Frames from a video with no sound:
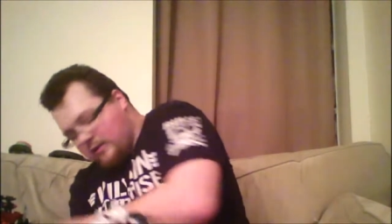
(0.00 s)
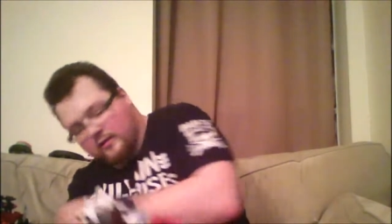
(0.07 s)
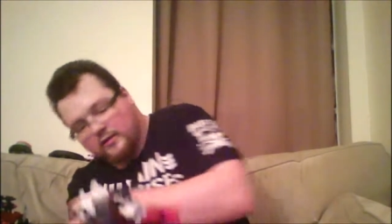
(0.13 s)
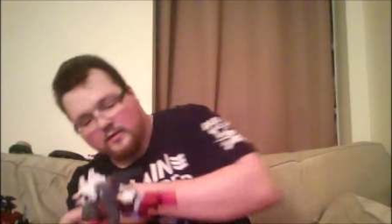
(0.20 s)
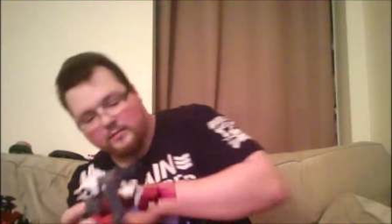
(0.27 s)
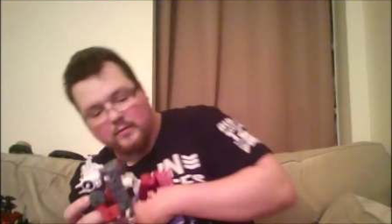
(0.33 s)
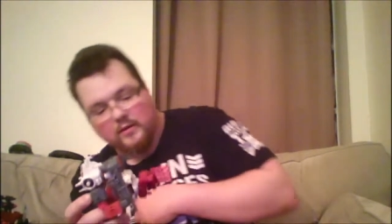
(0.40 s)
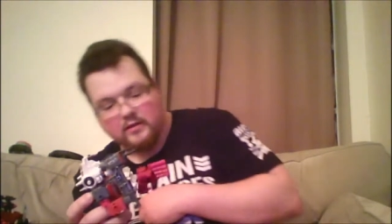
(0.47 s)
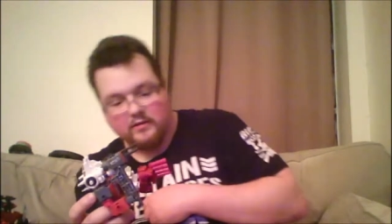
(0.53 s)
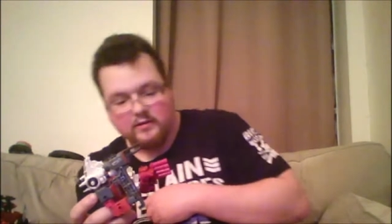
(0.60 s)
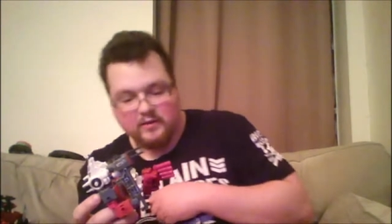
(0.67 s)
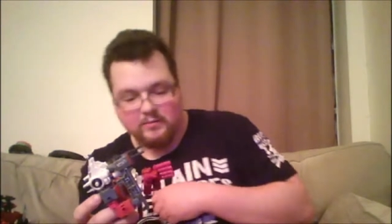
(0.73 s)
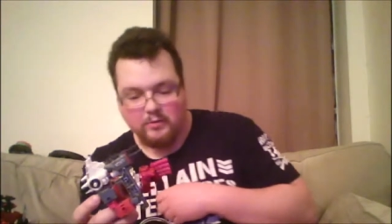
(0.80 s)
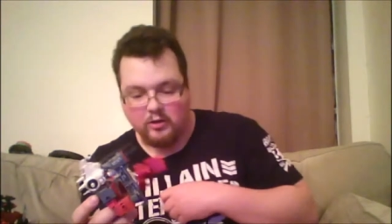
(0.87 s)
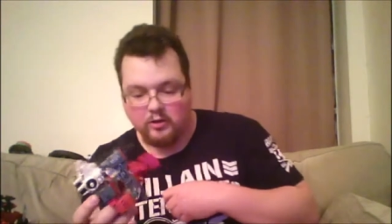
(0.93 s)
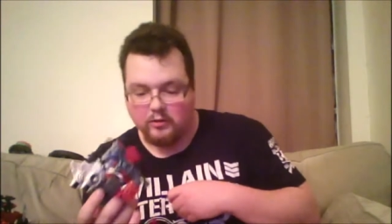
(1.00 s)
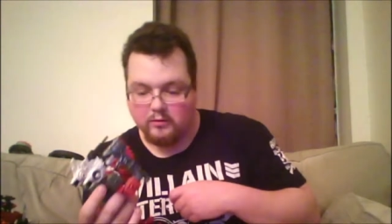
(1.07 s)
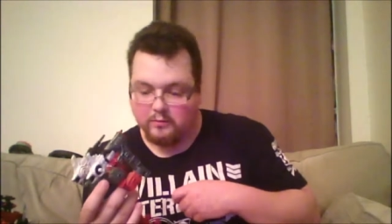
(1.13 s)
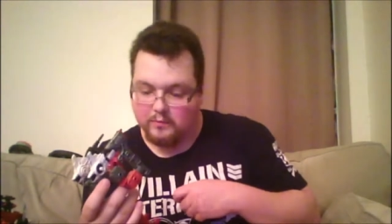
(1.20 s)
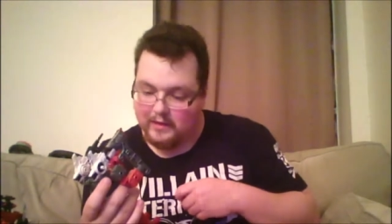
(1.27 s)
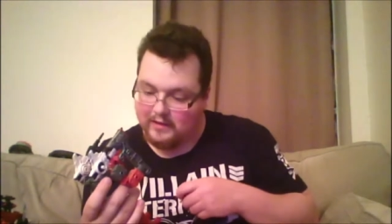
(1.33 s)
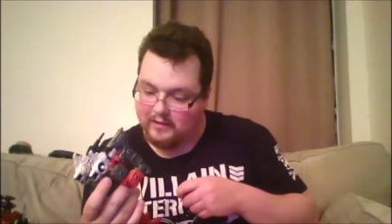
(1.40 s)
the sm small
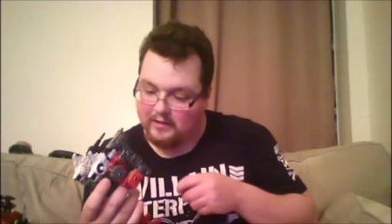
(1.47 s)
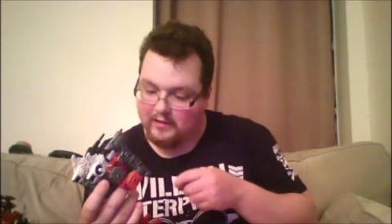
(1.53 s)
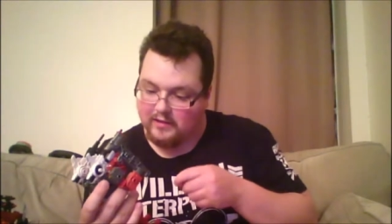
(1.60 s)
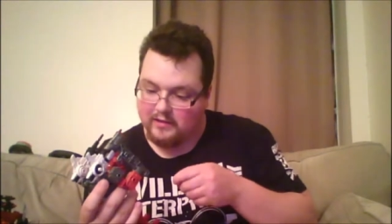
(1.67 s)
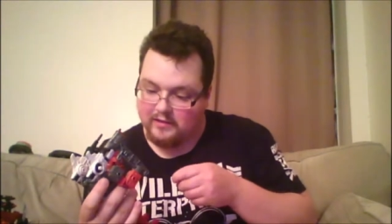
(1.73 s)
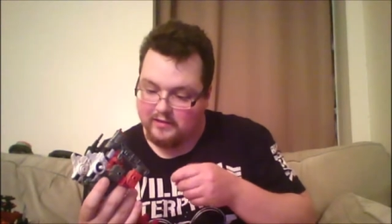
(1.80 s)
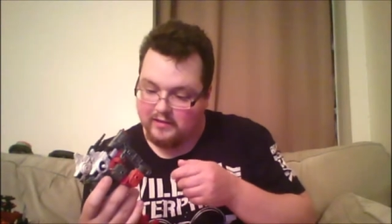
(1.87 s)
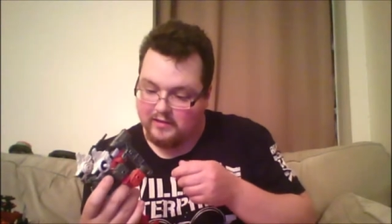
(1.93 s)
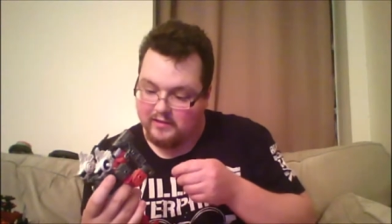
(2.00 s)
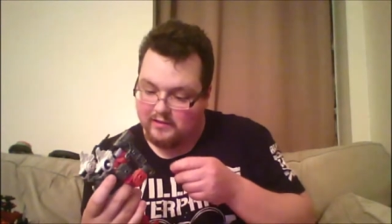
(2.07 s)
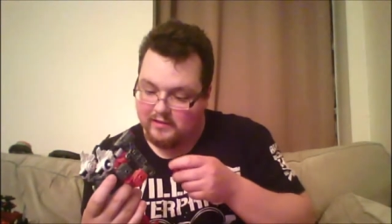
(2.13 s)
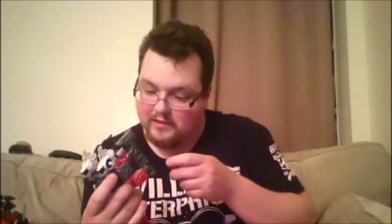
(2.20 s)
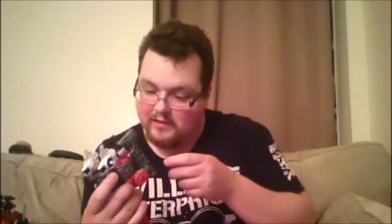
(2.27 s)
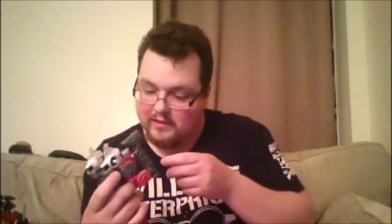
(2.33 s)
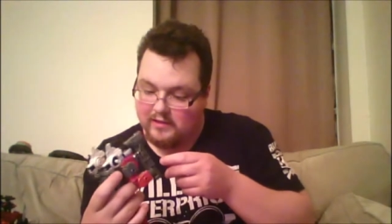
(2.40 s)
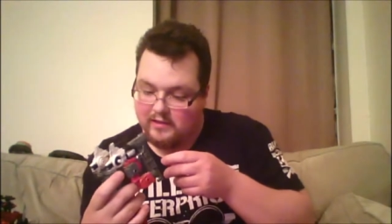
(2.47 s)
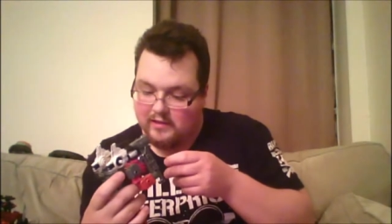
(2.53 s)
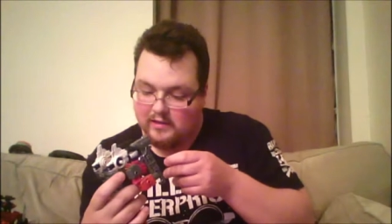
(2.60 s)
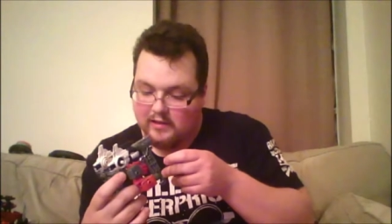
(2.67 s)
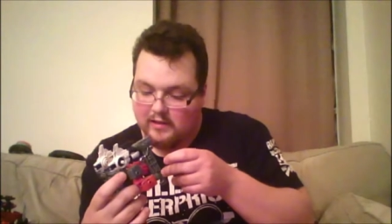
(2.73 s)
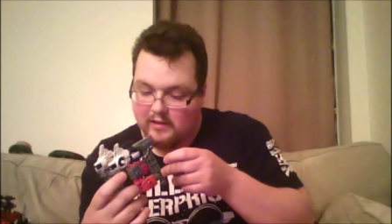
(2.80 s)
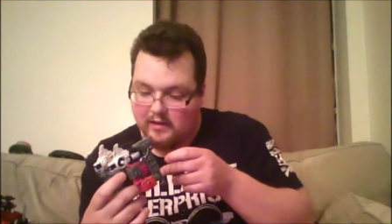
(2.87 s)
red guns
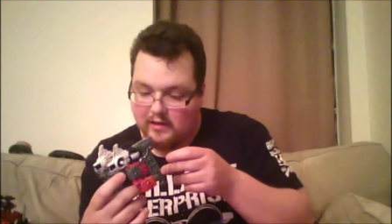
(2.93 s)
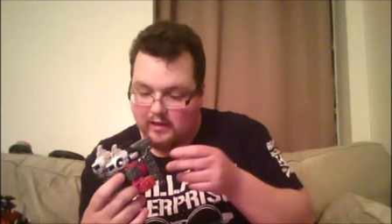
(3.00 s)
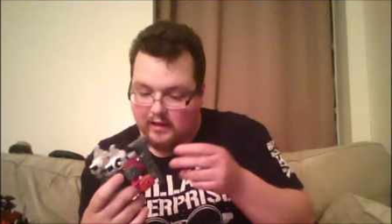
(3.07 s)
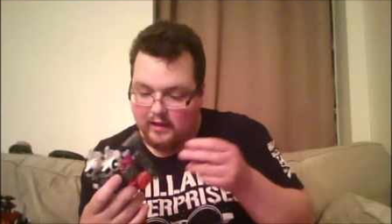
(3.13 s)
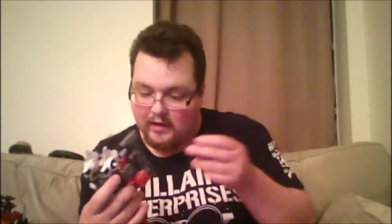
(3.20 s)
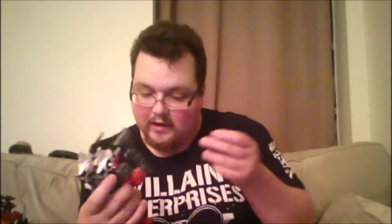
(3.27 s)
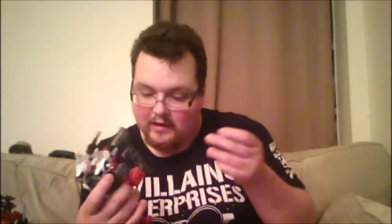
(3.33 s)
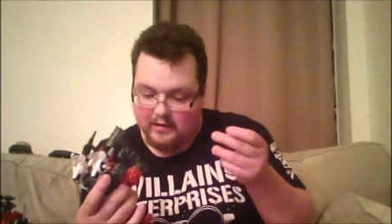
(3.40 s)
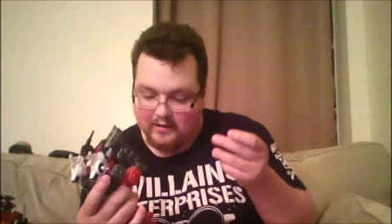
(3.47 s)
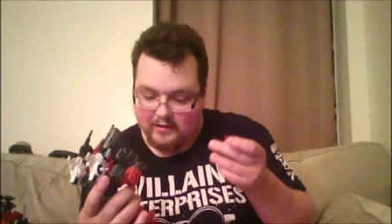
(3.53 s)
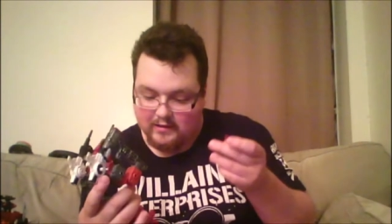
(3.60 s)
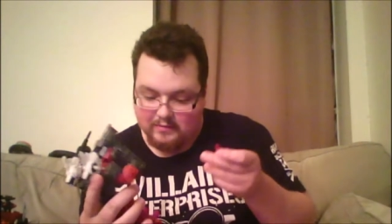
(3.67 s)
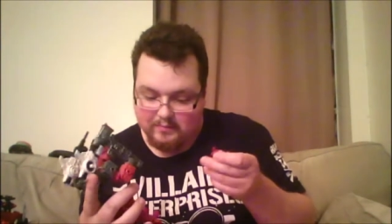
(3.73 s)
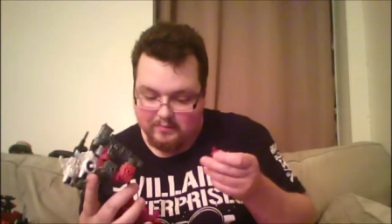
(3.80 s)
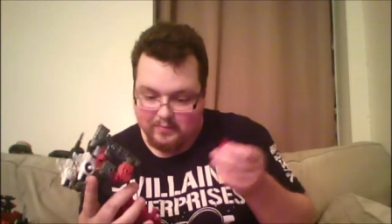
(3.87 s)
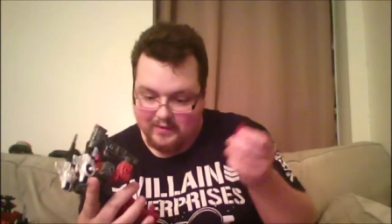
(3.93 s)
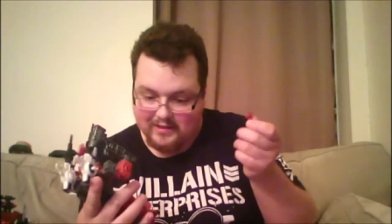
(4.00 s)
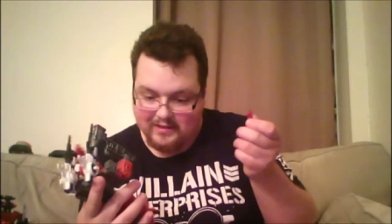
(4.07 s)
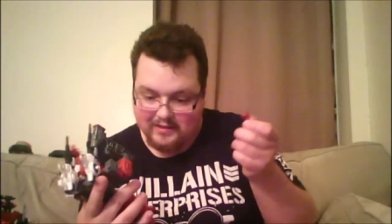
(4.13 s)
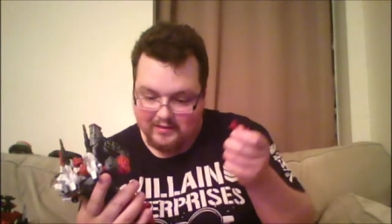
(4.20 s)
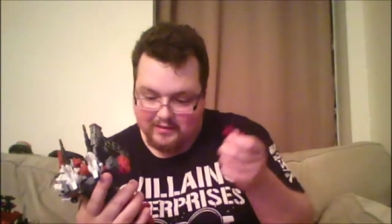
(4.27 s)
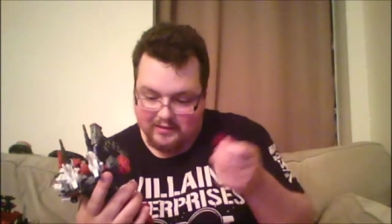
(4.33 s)
and
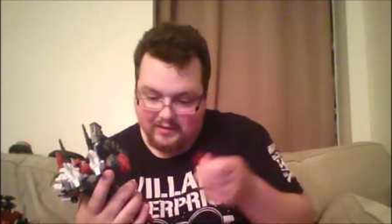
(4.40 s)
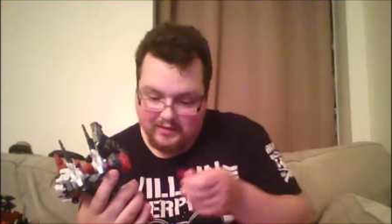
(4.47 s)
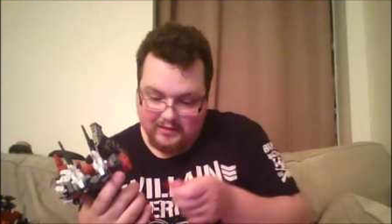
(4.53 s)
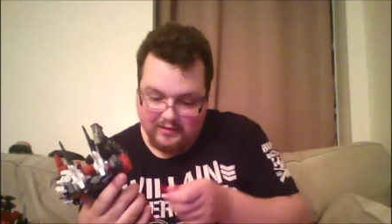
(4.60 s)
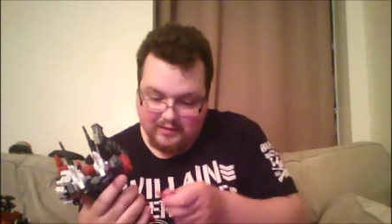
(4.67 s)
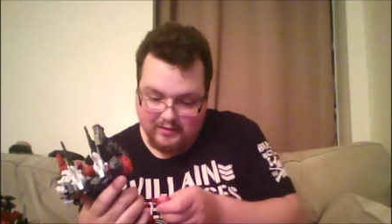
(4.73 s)
basically